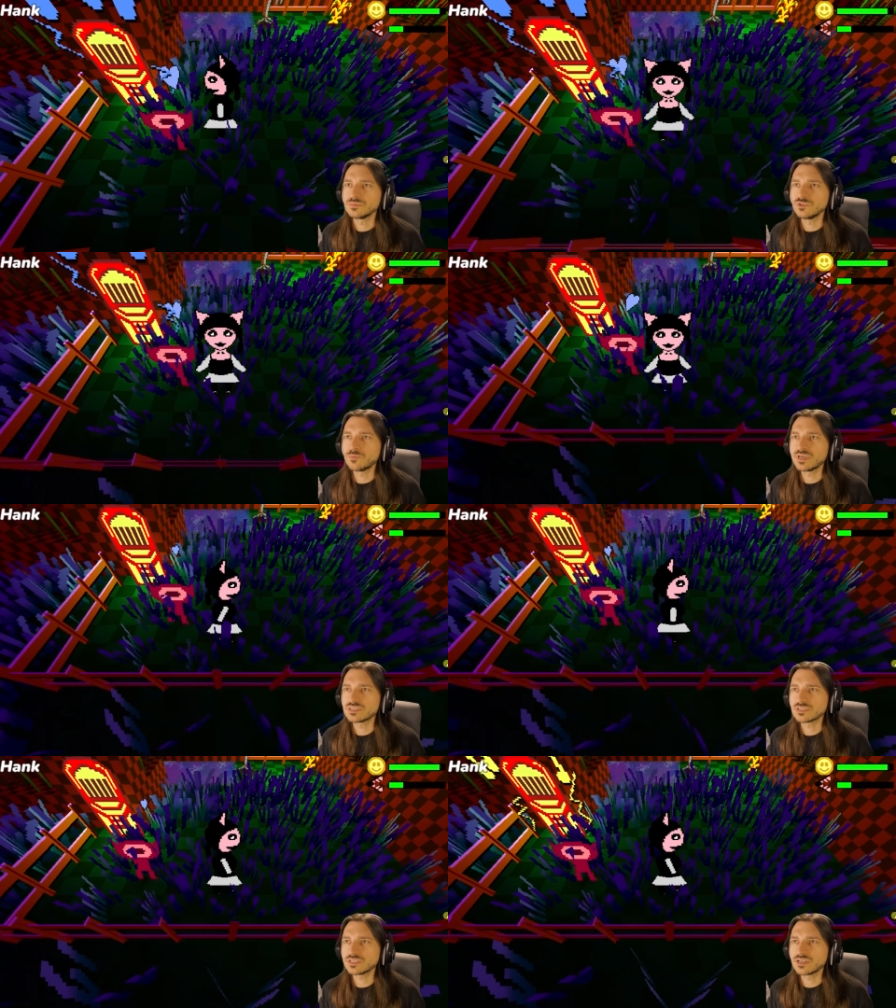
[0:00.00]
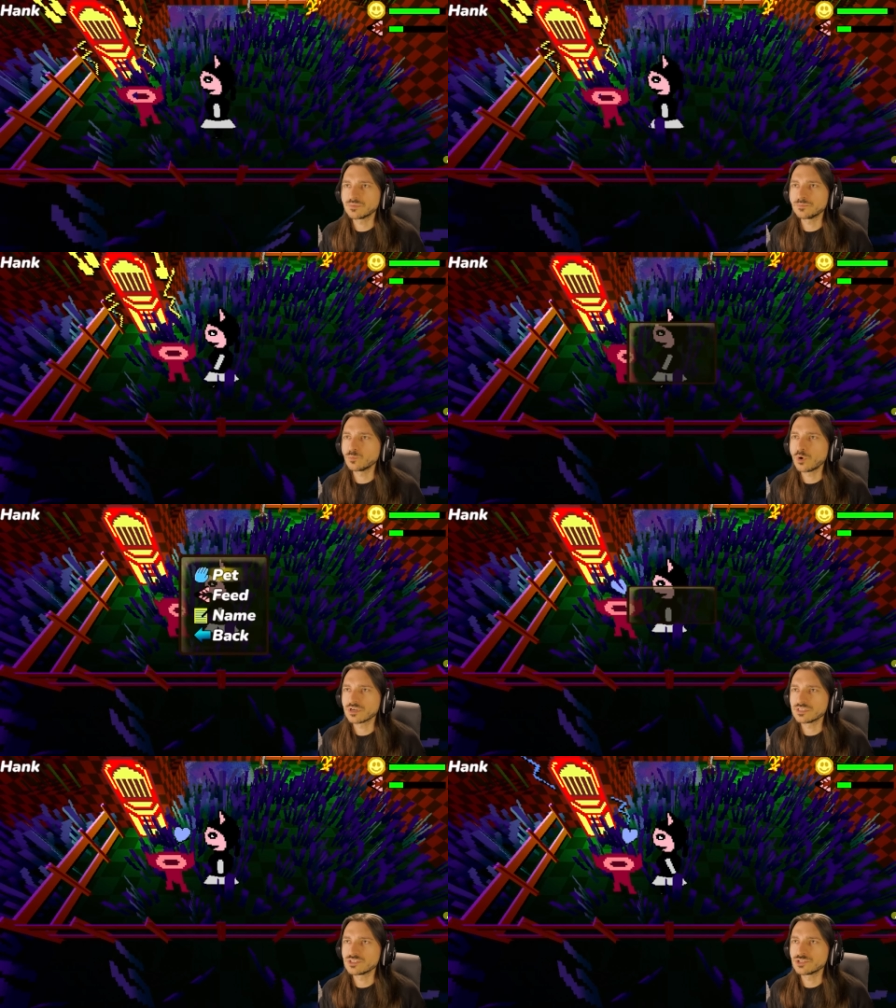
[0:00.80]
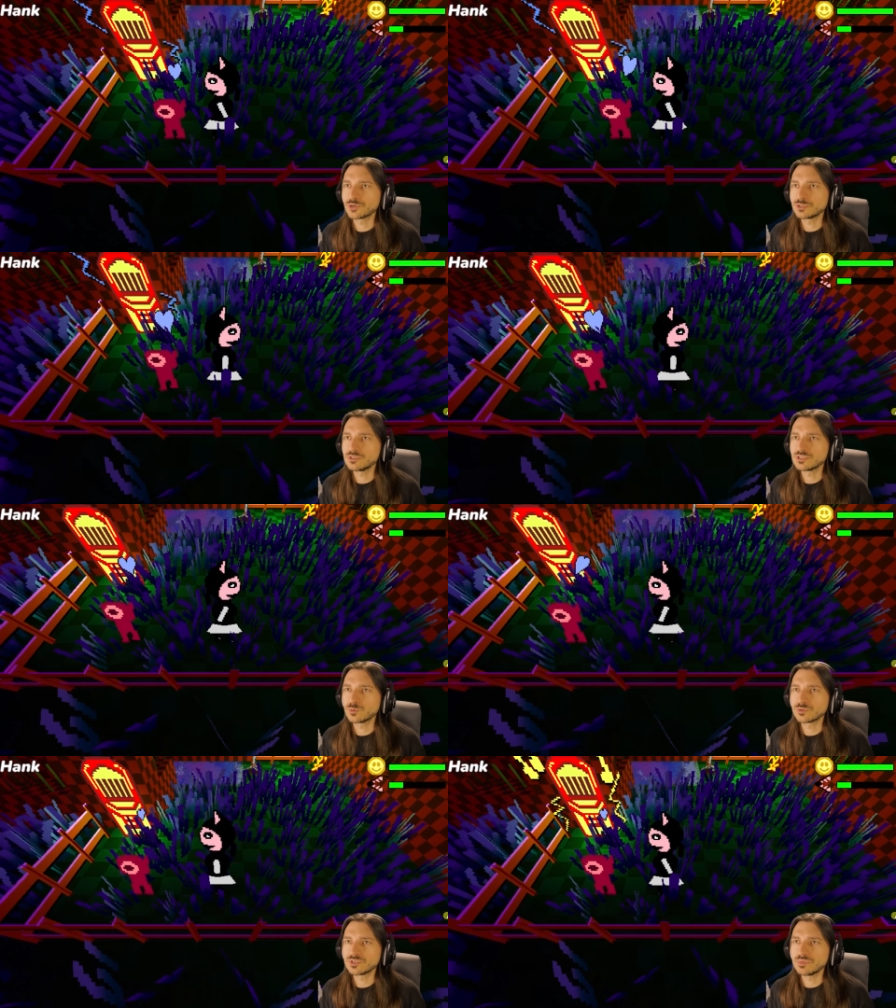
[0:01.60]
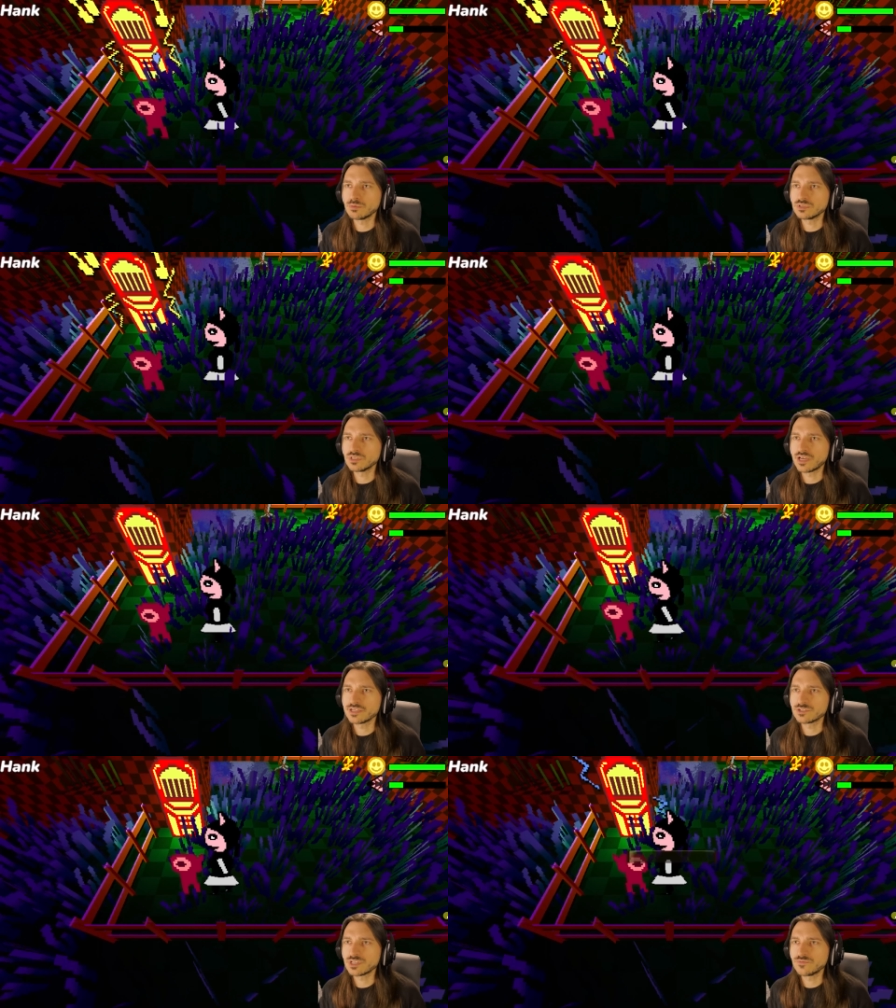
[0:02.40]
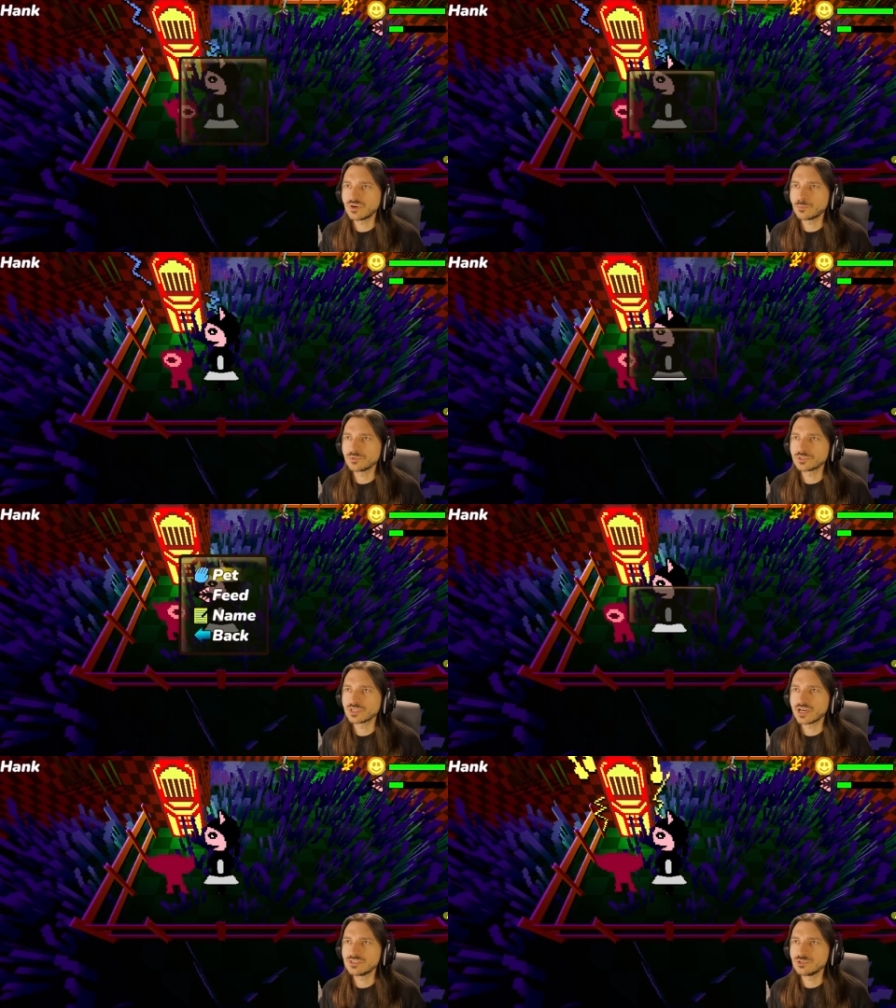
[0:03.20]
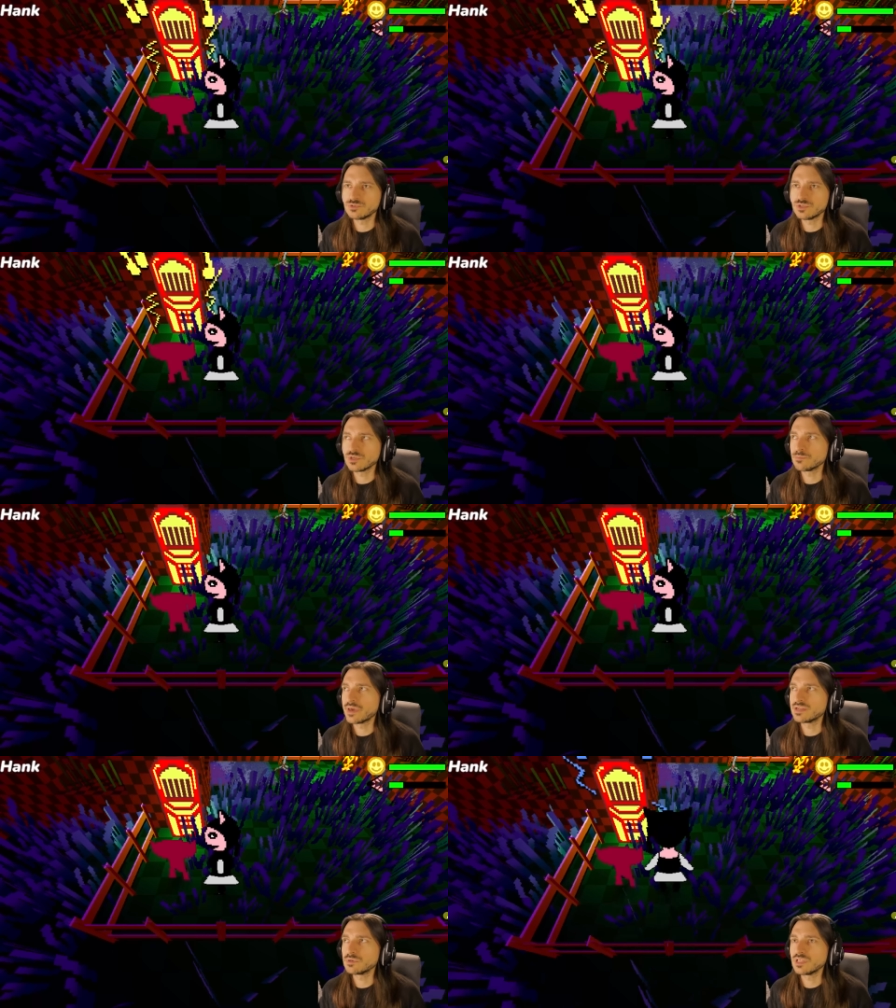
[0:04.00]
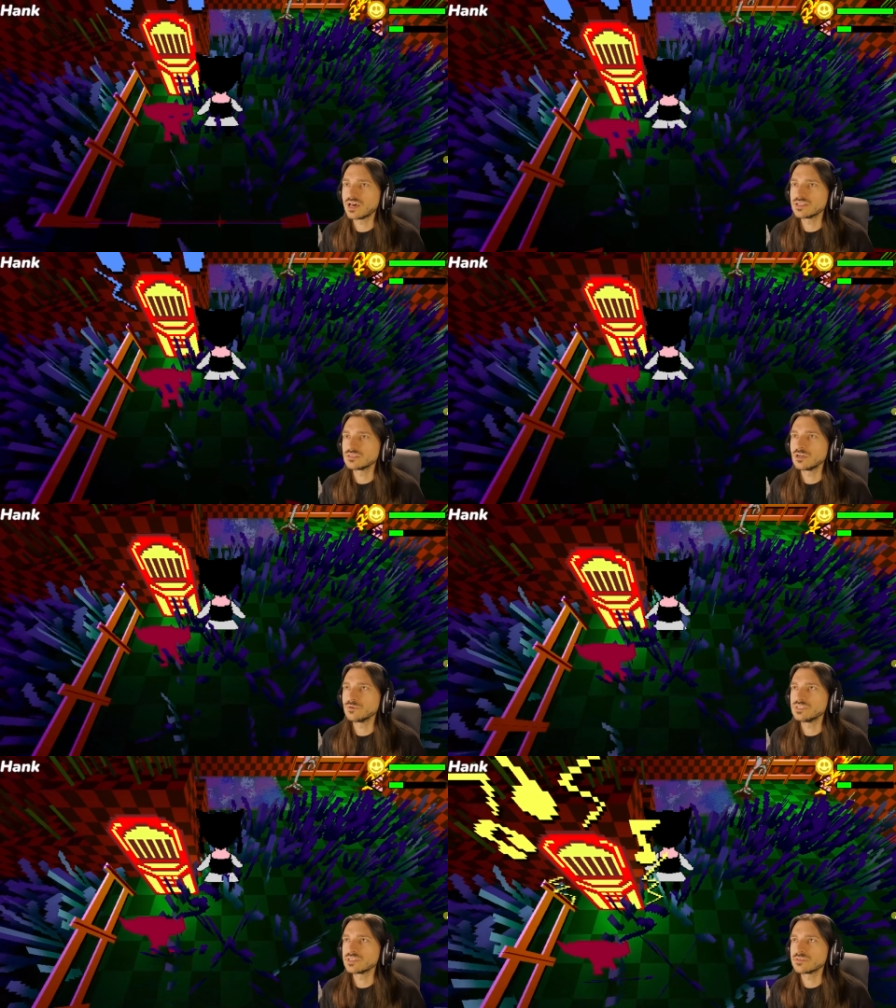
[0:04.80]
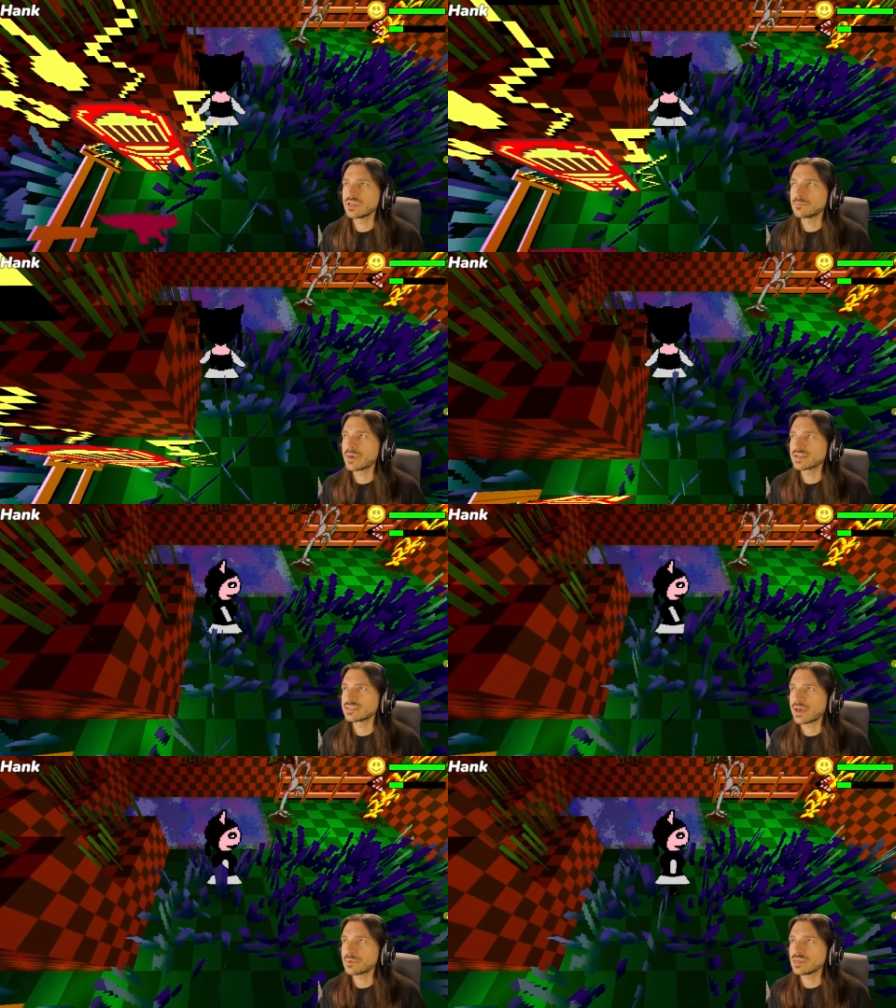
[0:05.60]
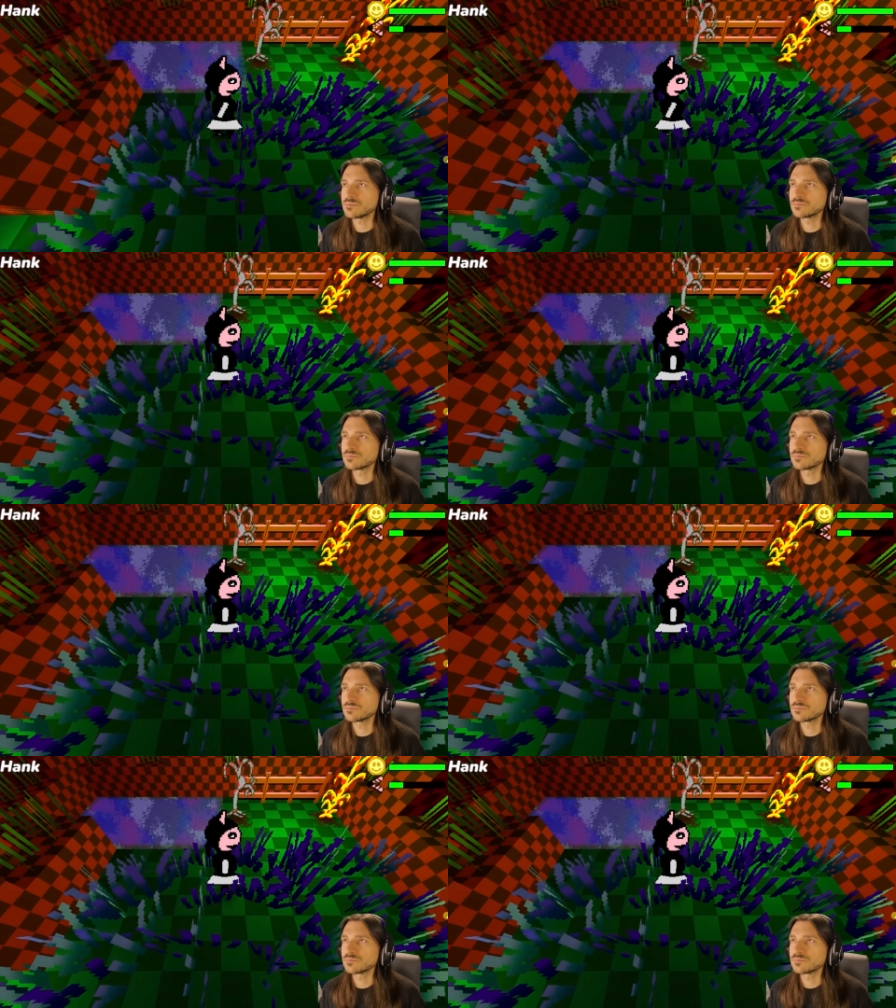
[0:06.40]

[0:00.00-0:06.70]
You've basically got to walk in circles in order to be able to line yourself up with your kaiju so you can pet him a lot. Oh, he's at max happy.